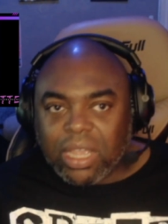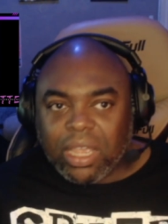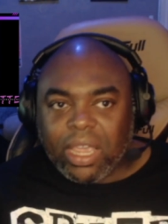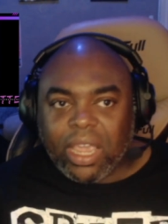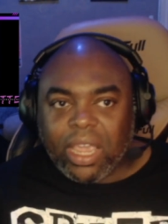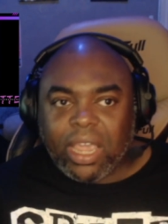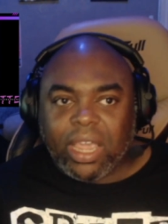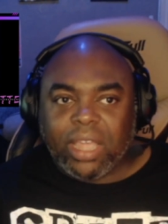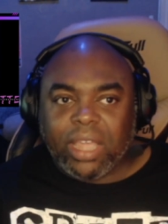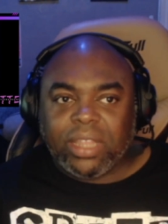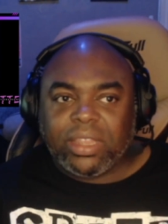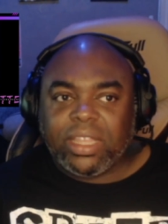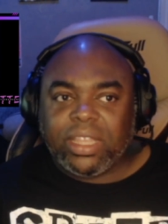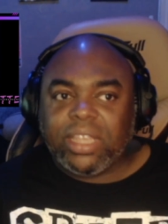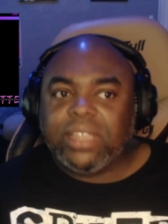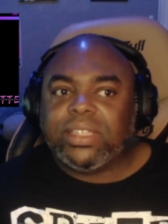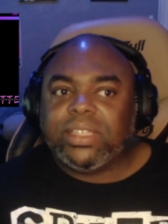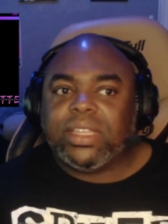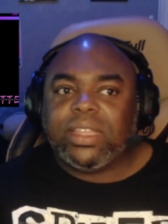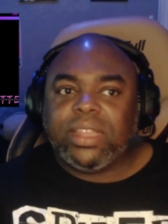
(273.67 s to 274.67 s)
and
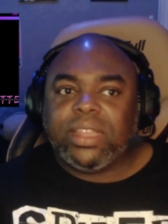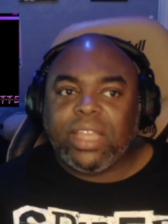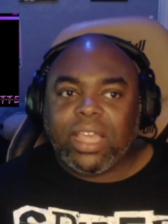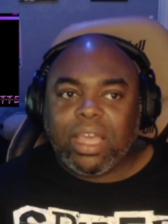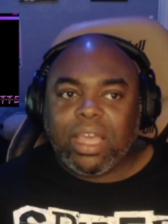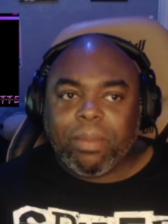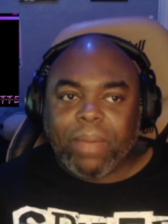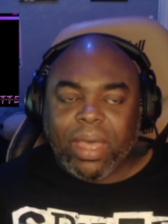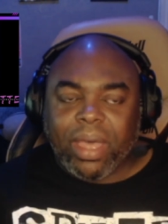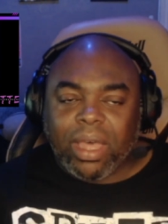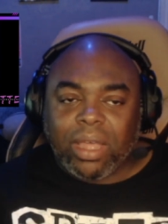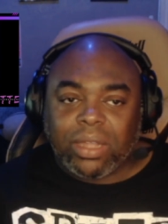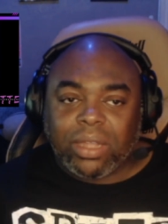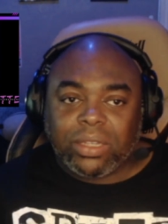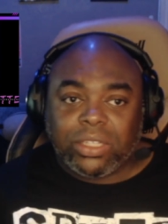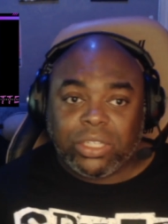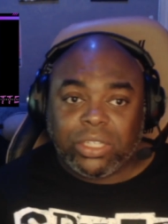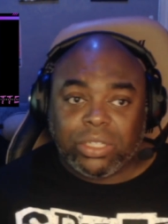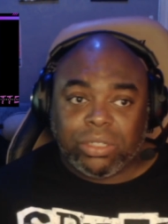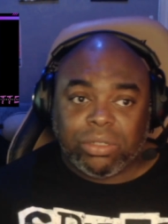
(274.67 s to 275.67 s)
things to think about
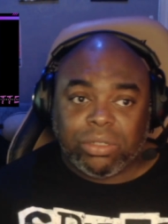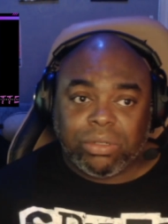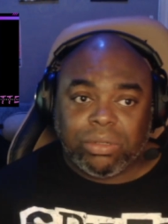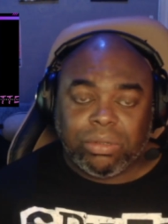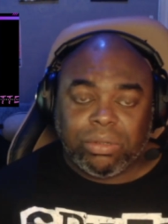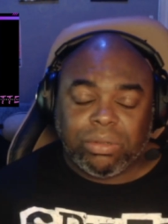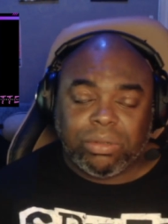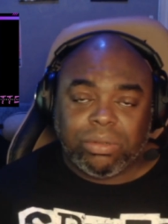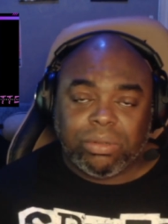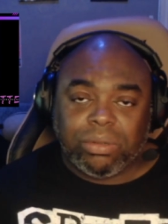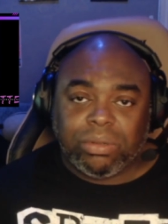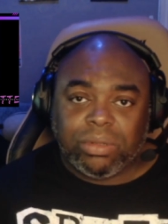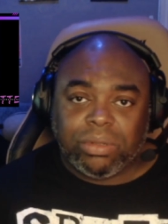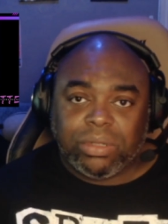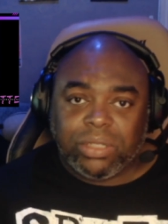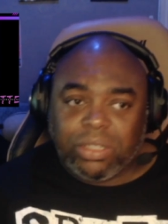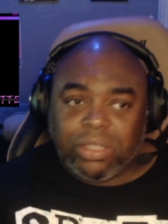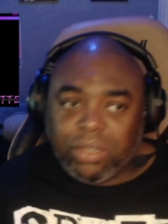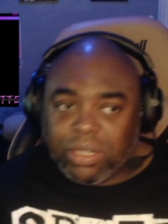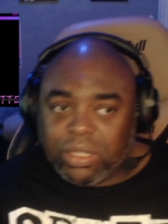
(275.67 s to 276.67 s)
to
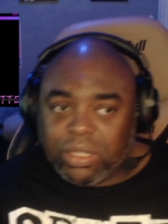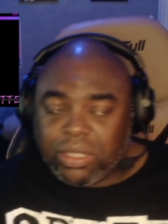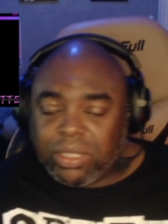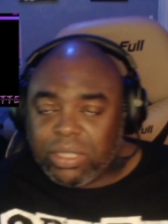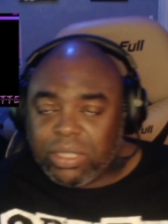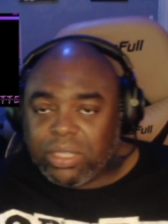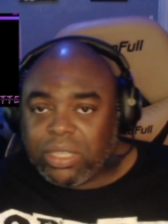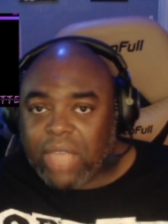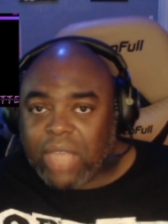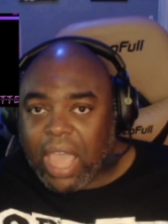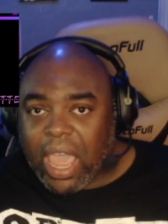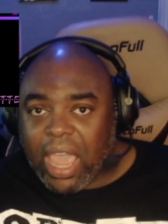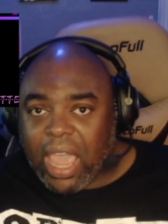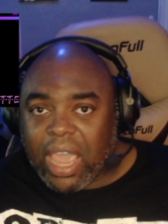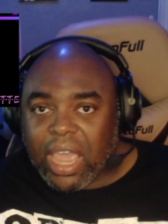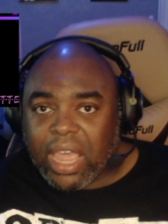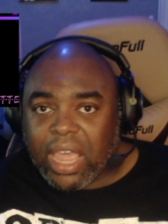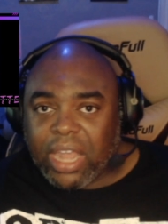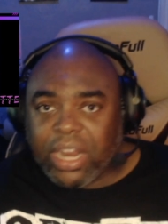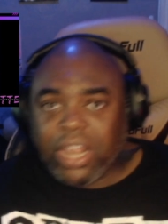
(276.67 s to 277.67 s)
students
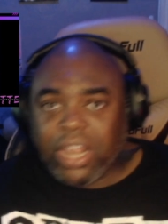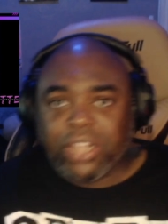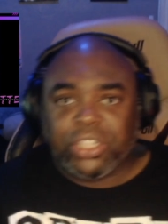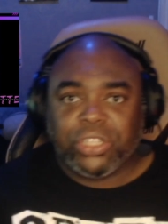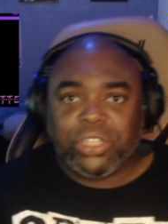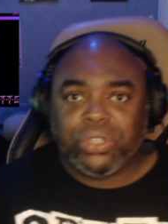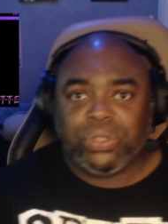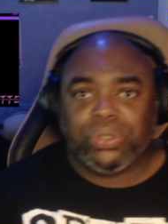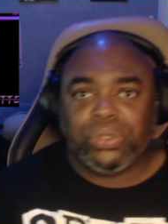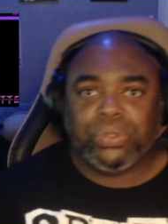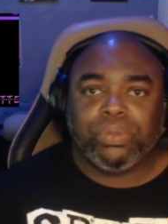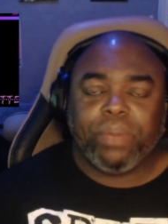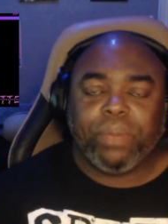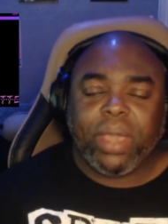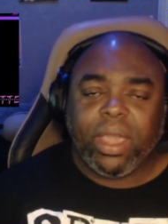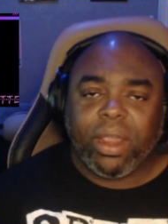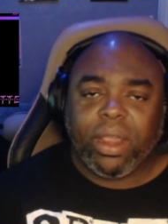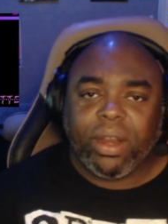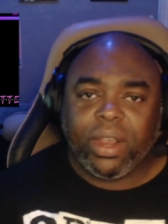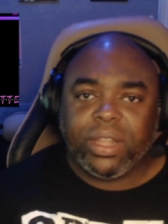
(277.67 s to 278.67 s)
and to
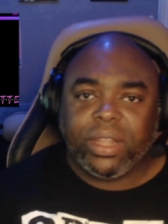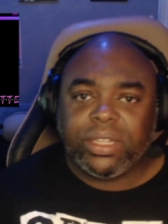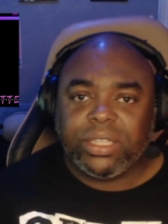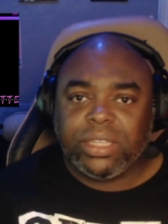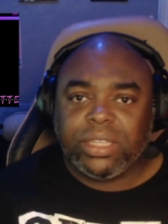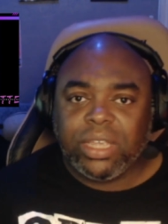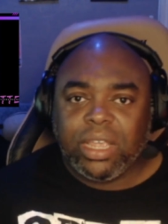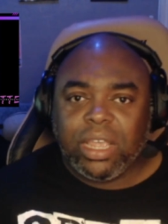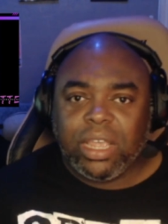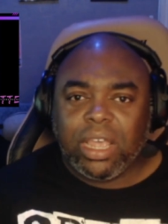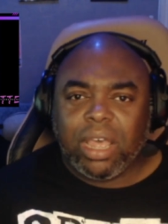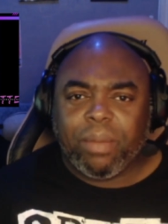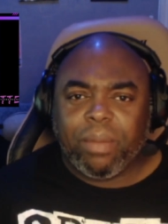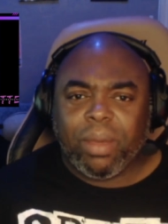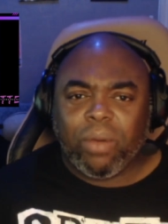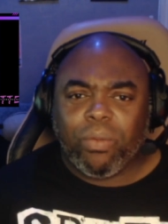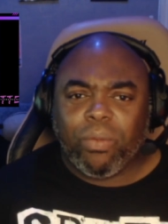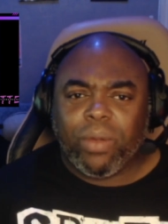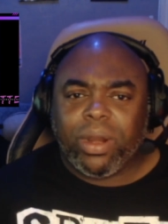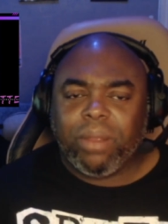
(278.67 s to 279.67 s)
parents
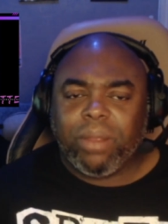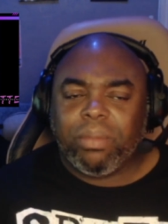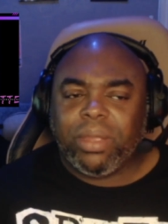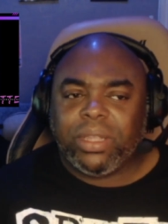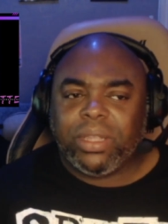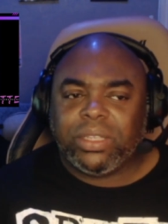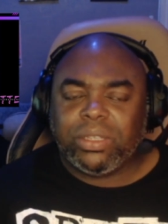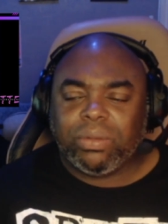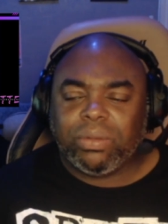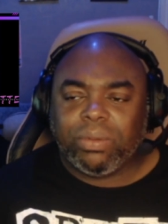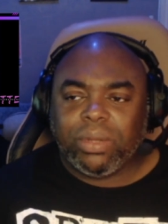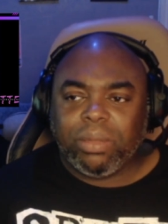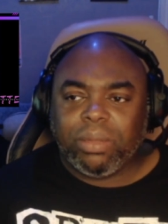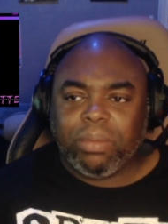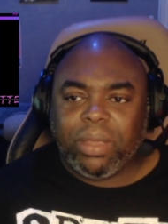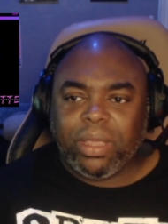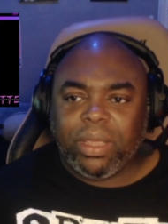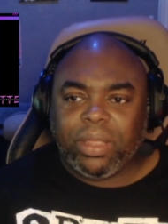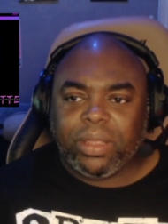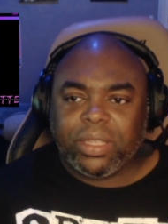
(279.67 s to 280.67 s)
about what it means to really
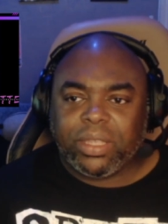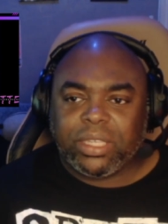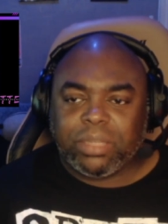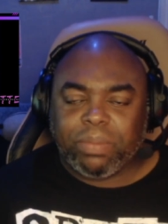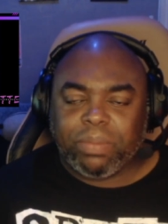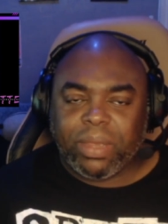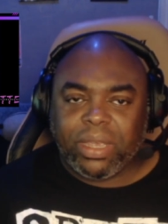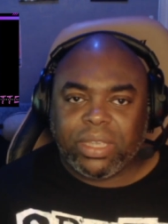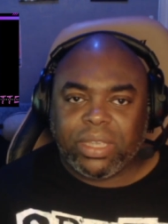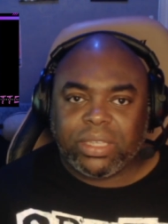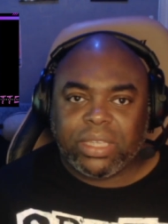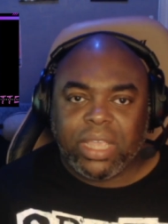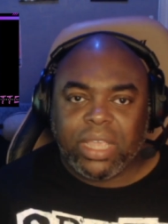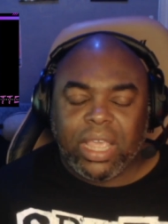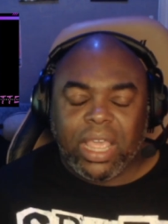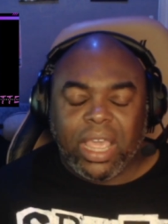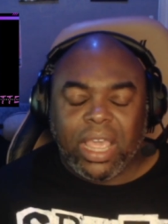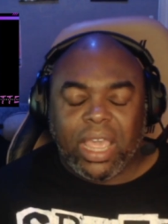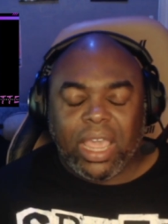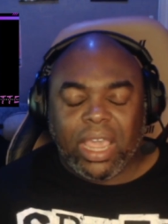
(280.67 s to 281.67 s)
be in this space
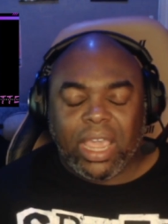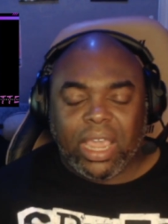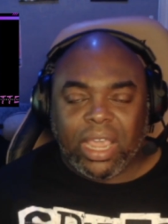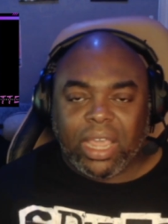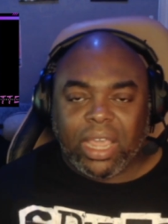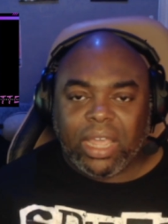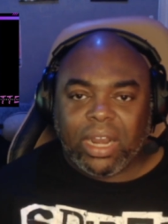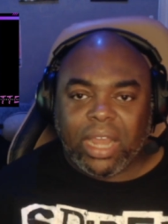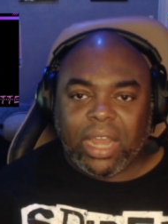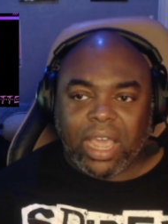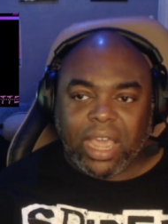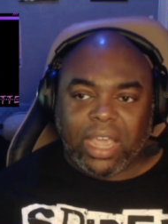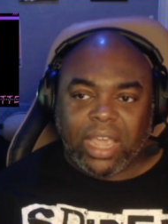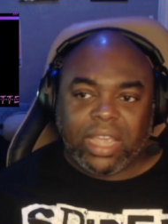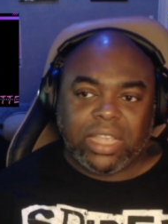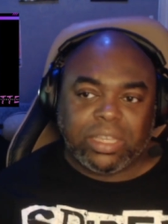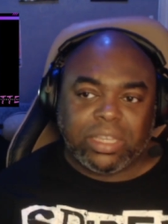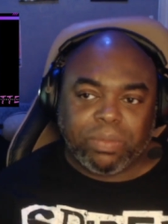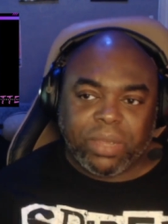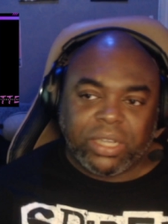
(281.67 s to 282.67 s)
and I
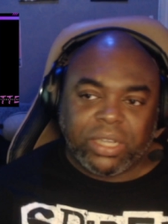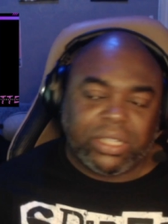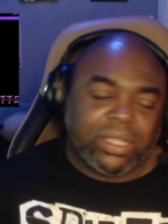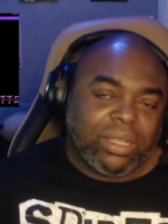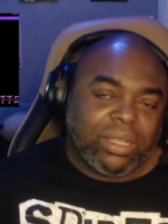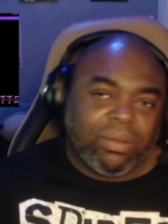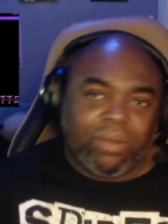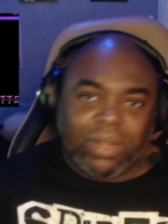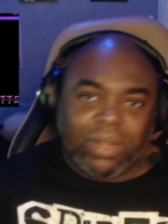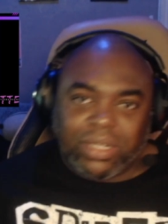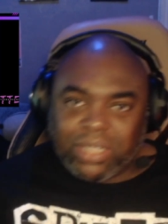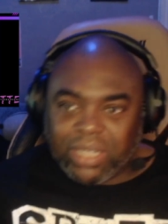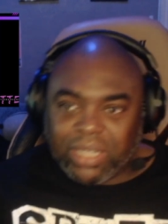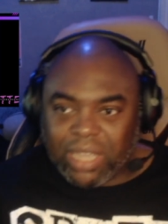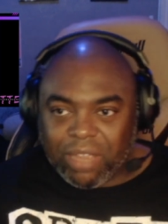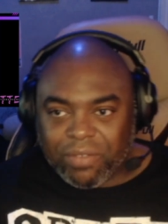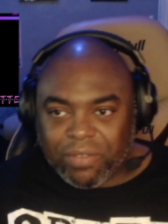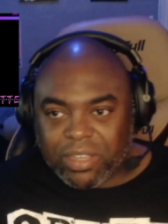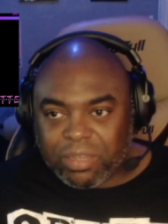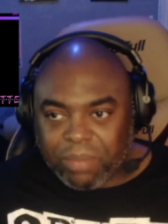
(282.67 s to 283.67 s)
especially want to
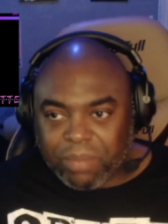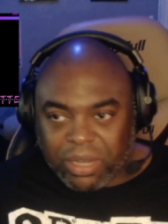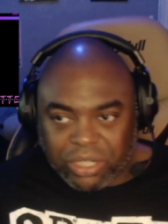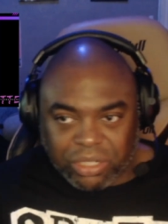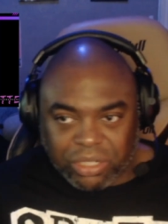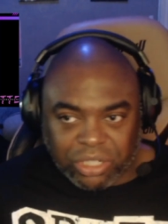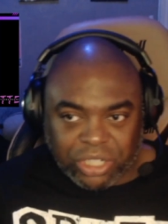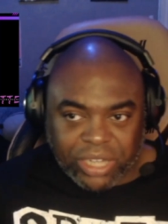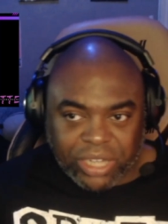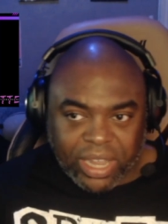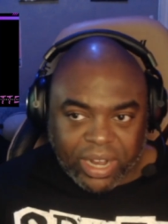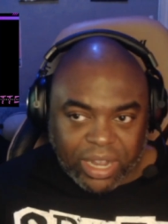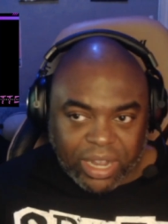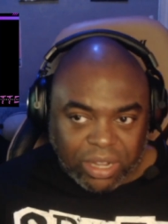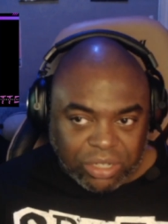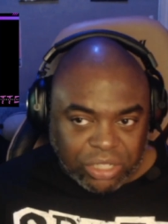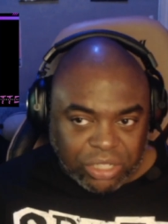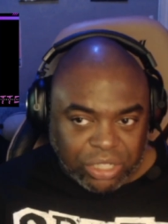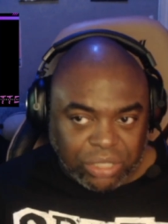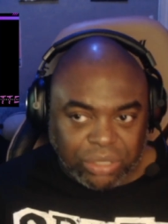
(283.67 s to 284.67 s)
give a special shout out
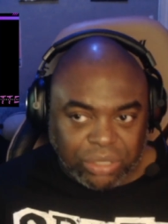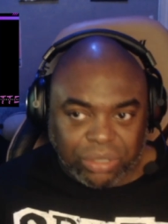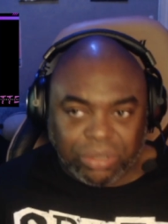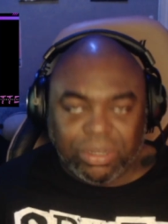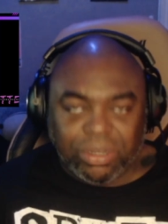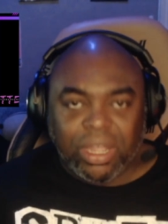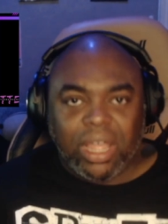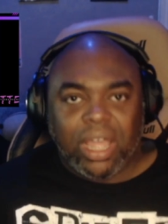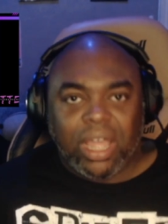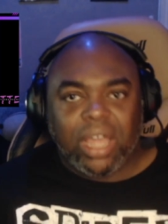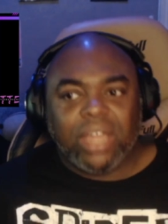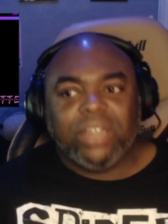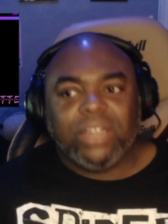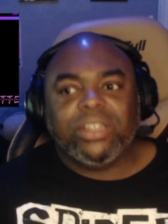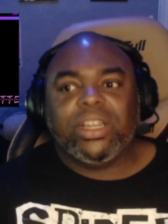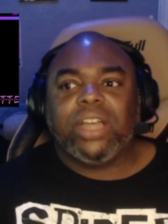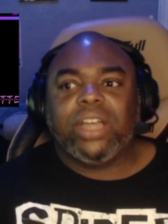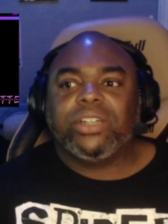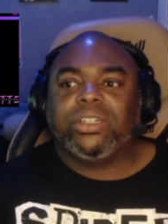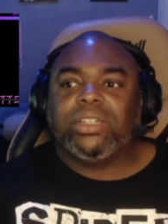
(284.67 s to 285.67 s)
to
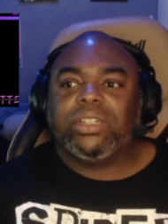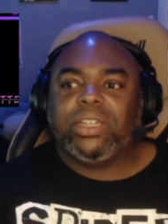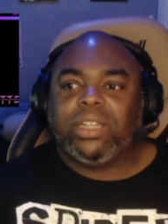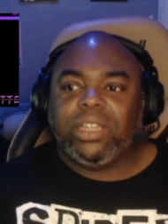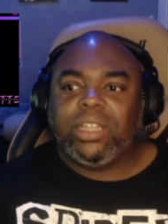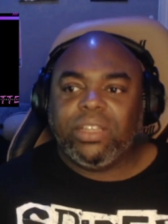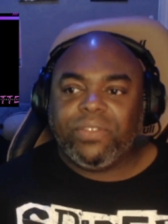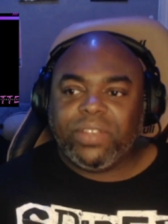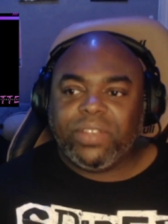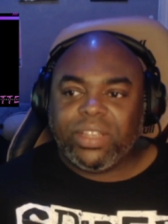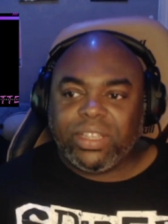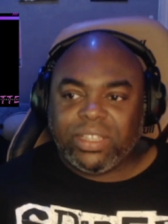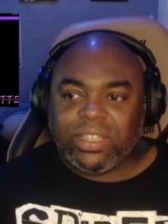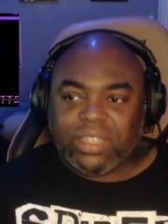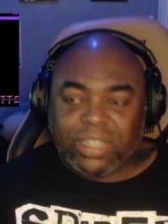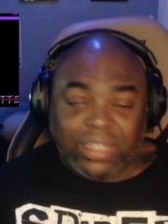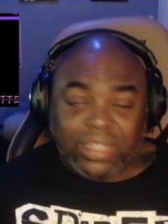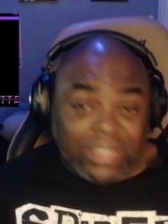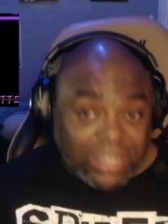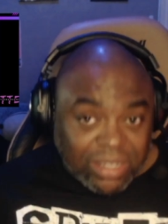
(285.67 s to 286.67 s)
Dr. Cliff
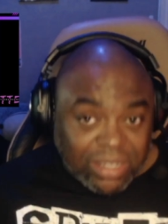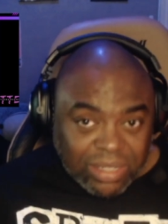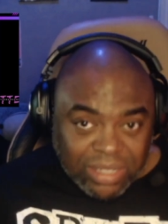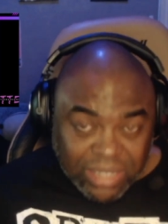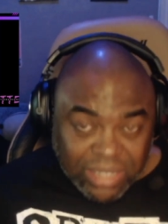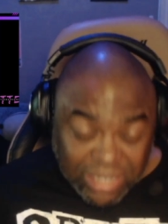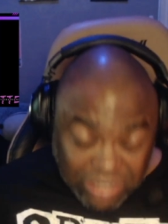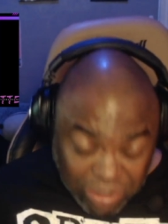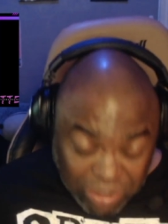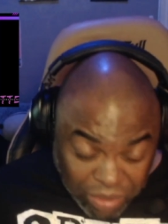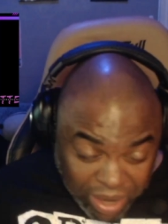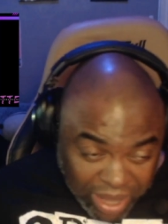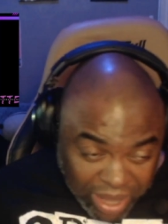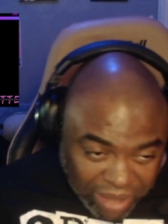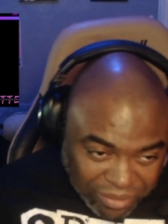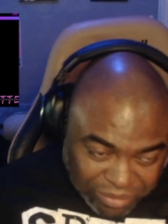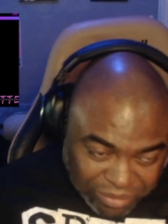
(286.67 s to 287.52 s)
Zintgraff.